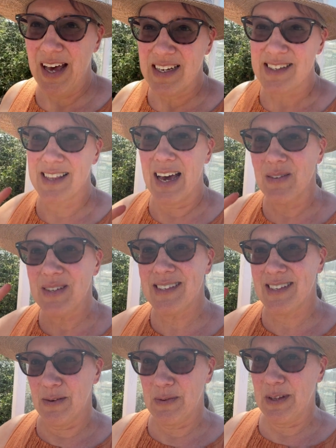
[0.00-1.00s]
So that was
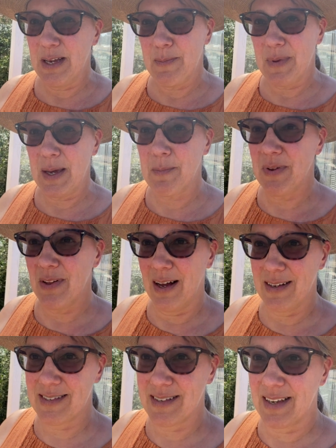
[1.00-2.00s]
definitely a big
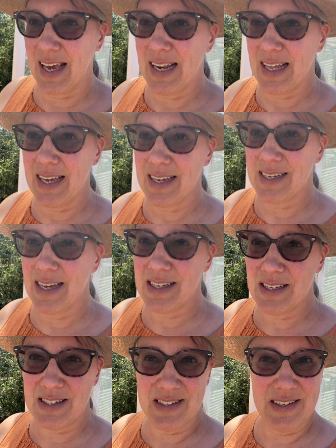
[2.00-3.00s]
plus. Getting
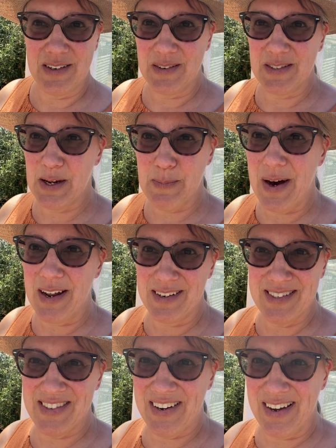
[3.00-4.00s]

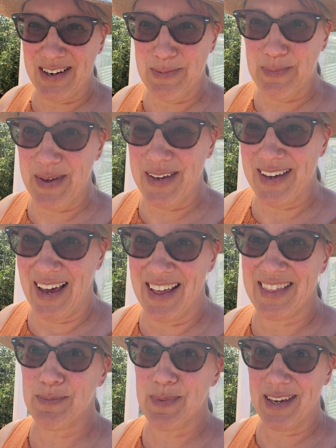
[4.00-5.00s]
tomatoes that I could pick
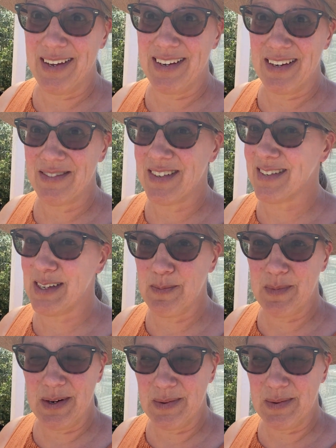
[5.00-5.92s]
at the beginning of December